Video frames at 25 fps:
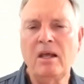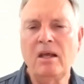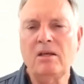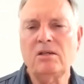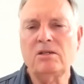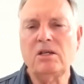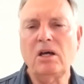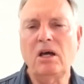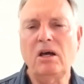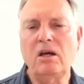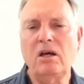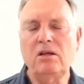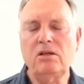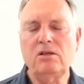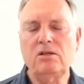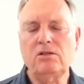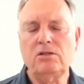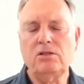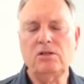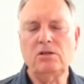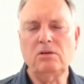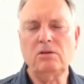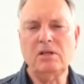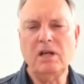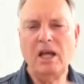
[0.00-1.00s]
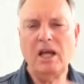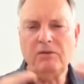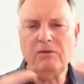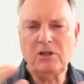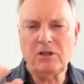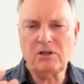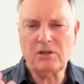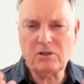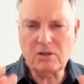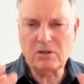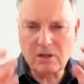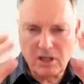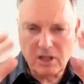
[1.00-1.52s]
So children have to
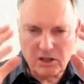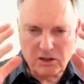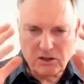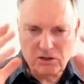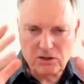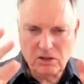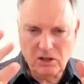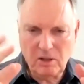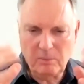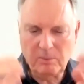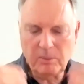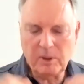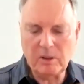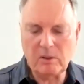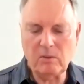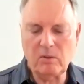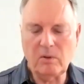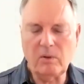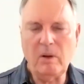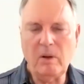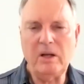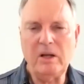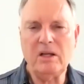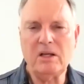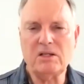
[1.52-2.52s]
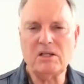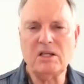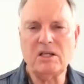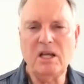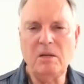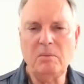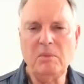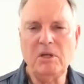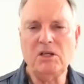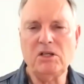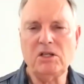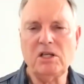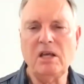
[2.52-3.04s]
sort of interpret when there's an
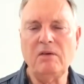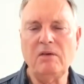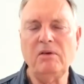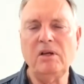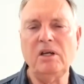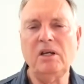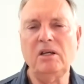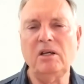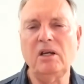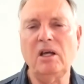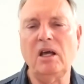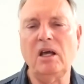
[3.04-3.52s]
image given